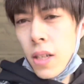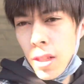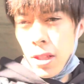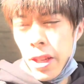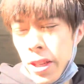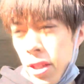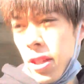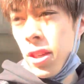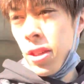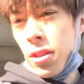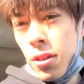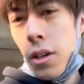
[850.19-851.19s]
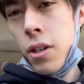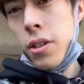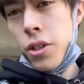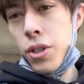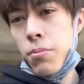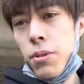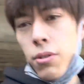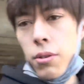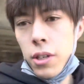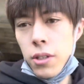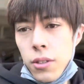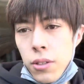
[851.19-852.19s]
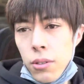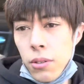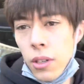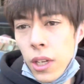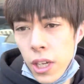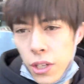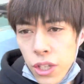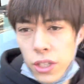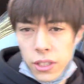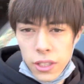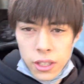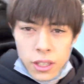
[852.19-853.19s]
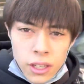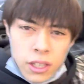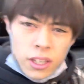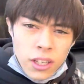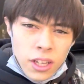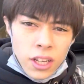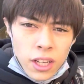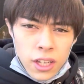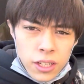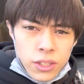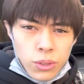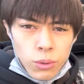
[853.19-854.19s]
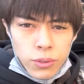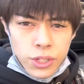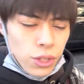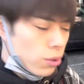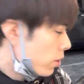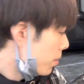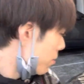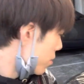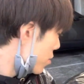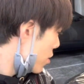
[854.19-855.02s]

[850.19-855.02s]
light here. It should be okay to actually do the windshield wipers.